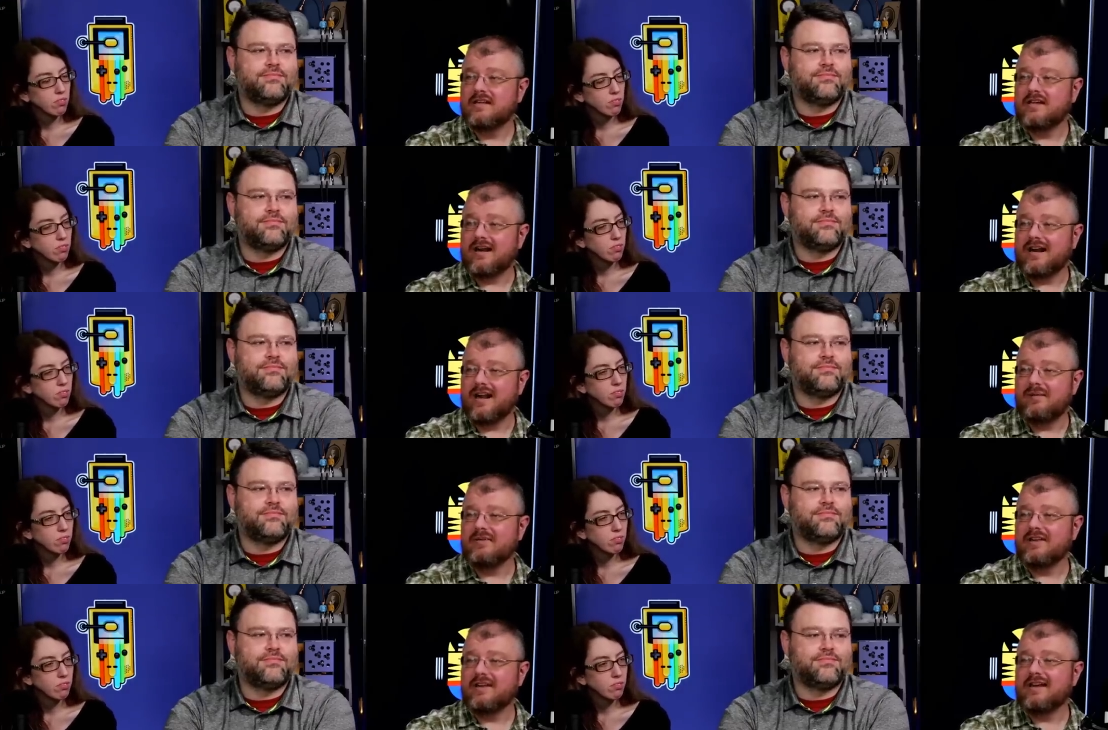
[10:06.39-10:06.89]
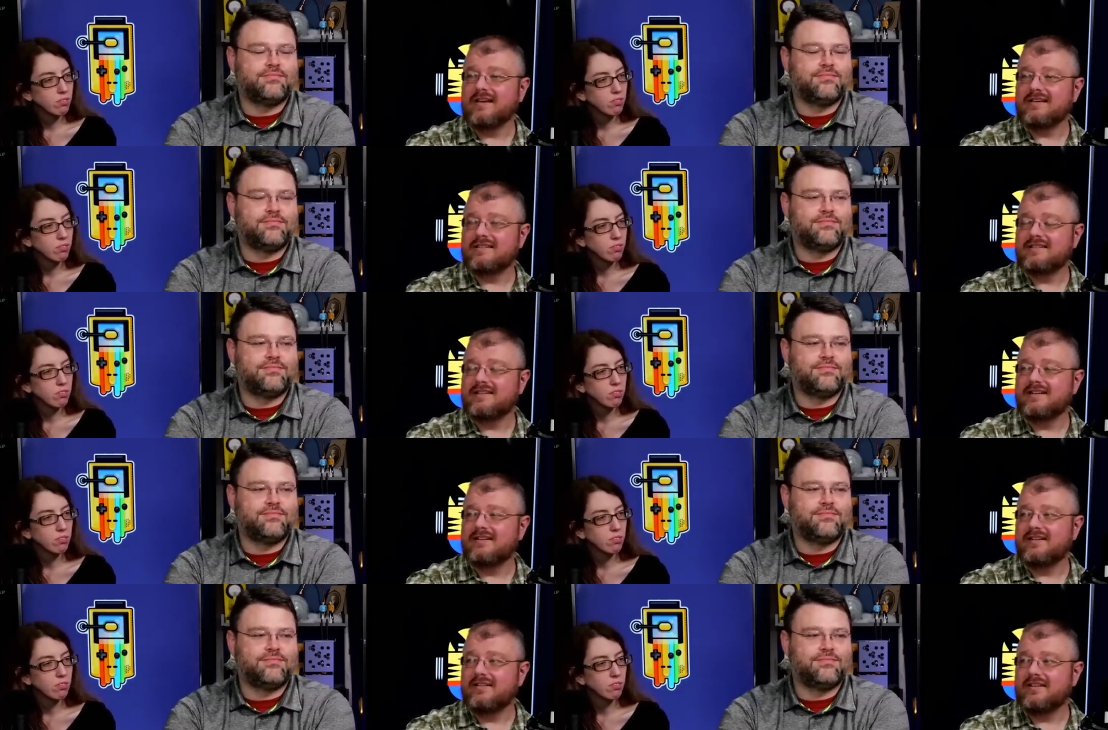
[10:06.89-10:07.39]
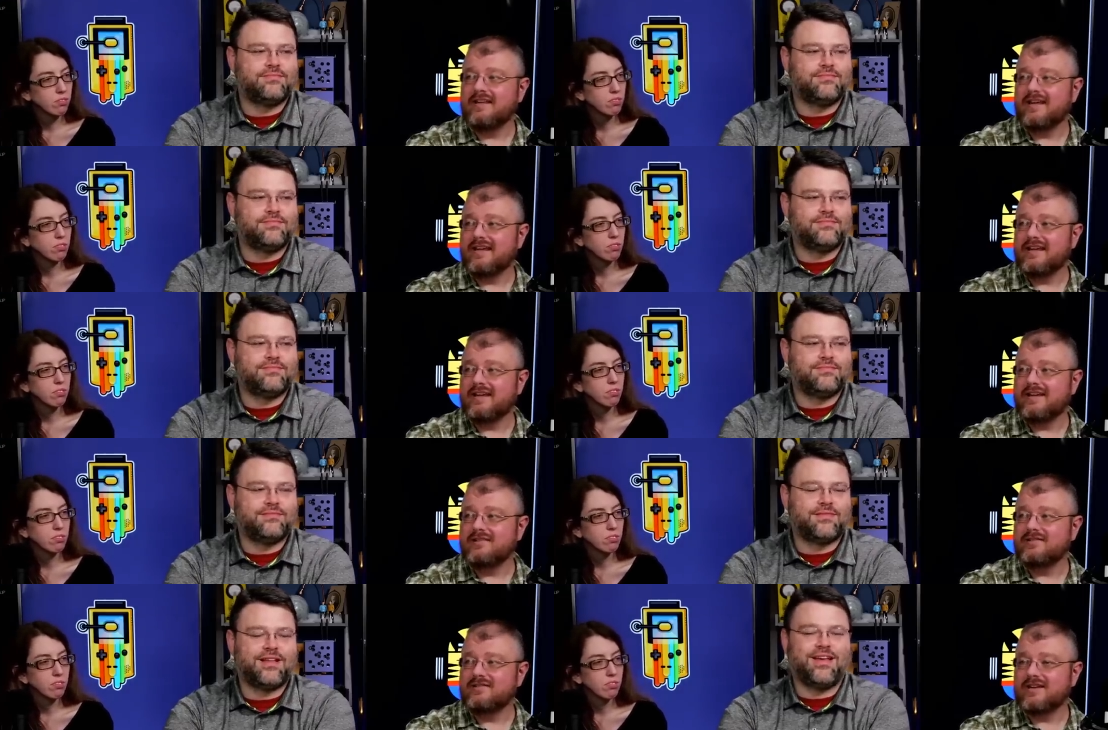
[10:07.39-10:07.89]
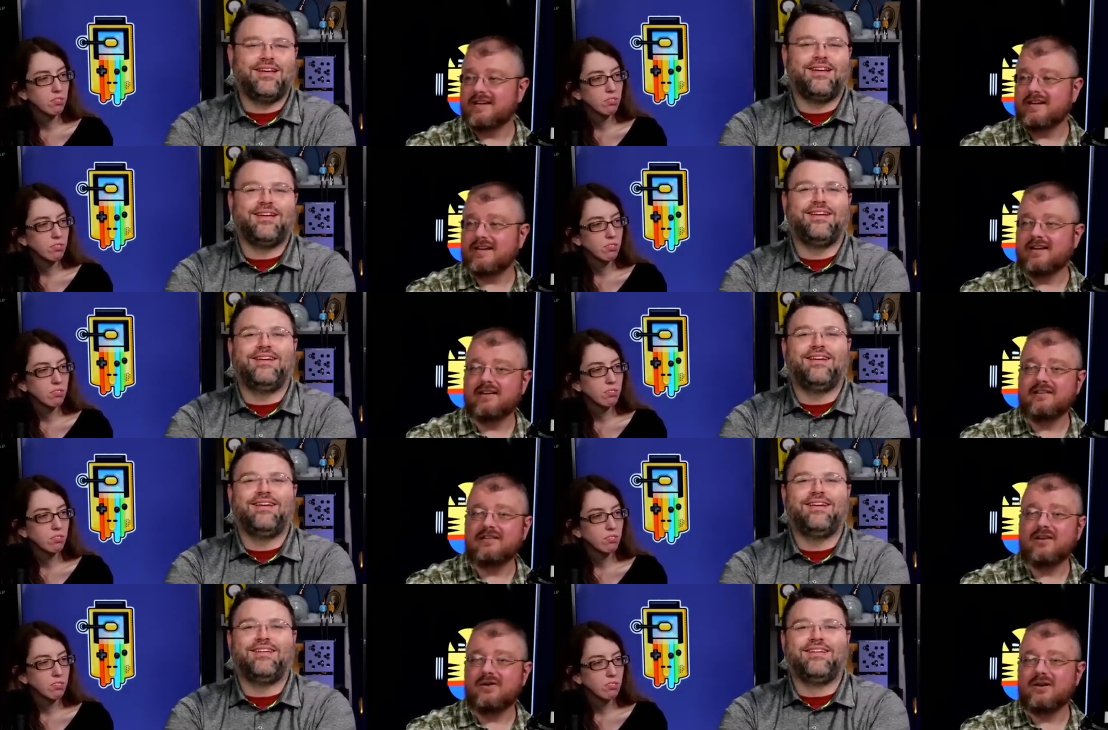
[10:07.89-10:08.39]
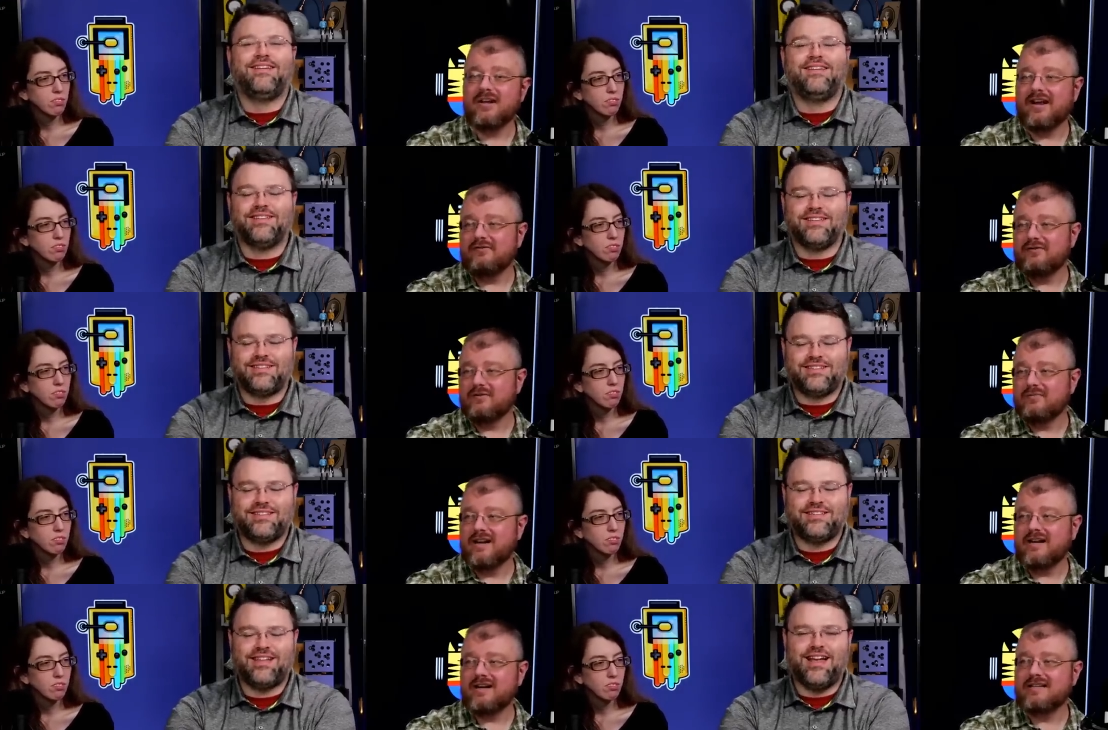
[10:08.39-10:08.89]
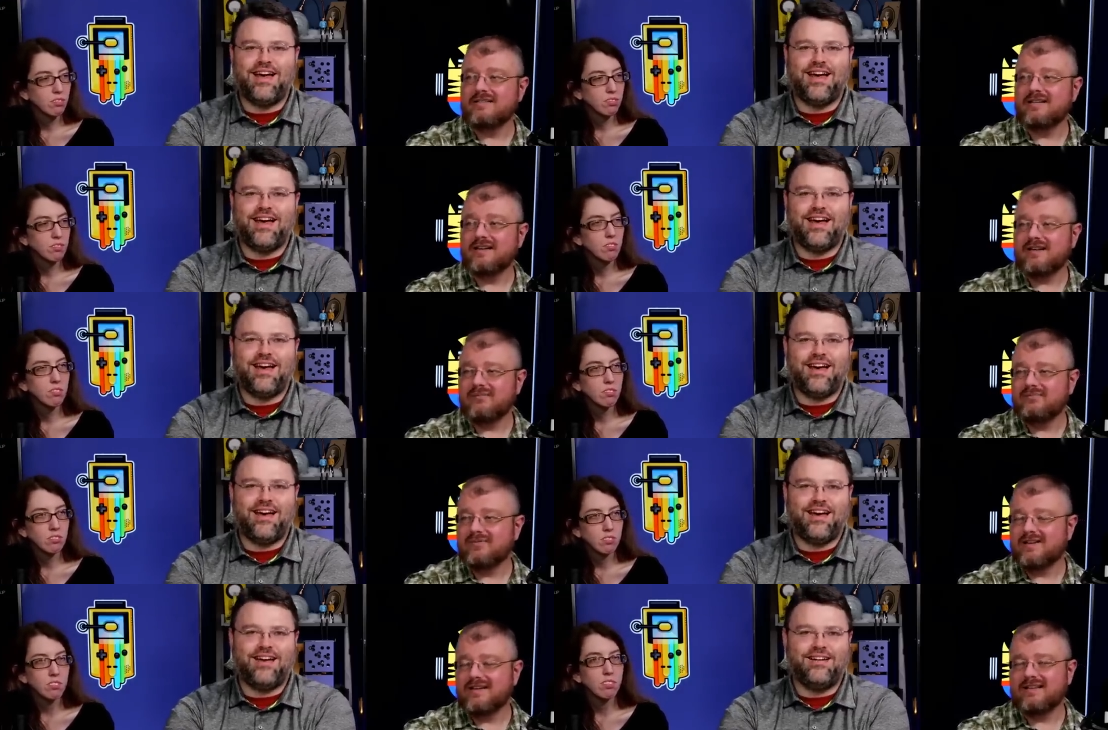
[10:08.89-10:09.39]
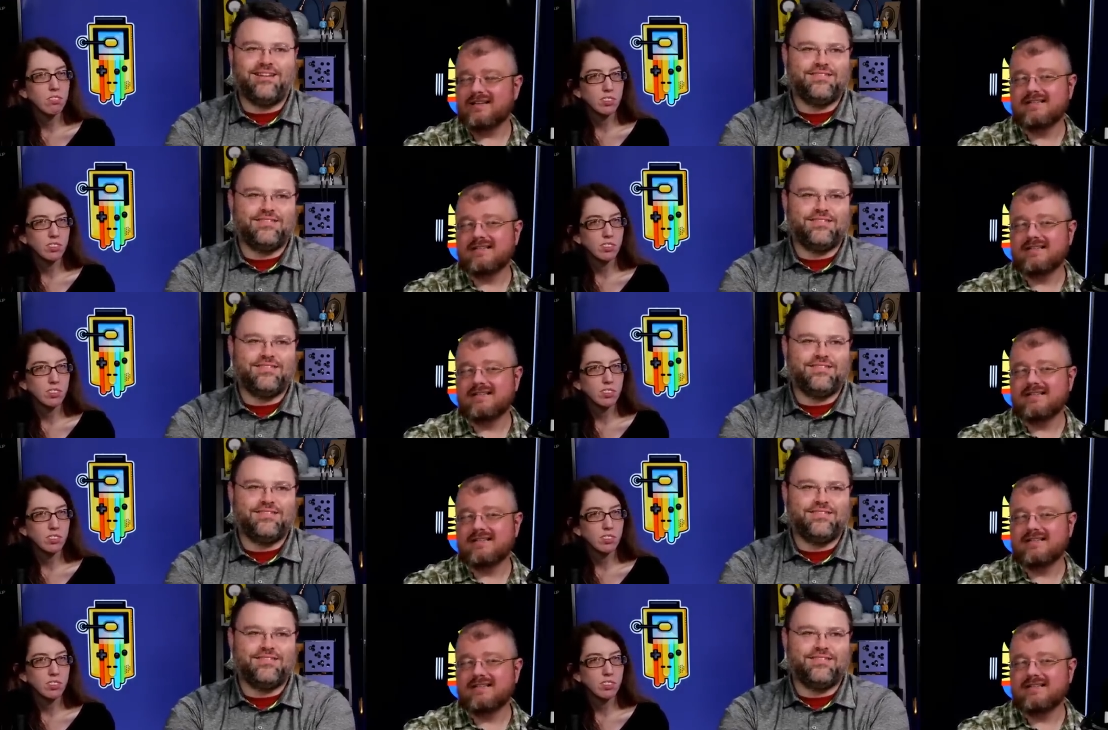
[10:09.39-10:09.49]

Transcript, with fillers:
Speaker 1: and I'm the guy sitting on the edge, and I got to unload everybody's hot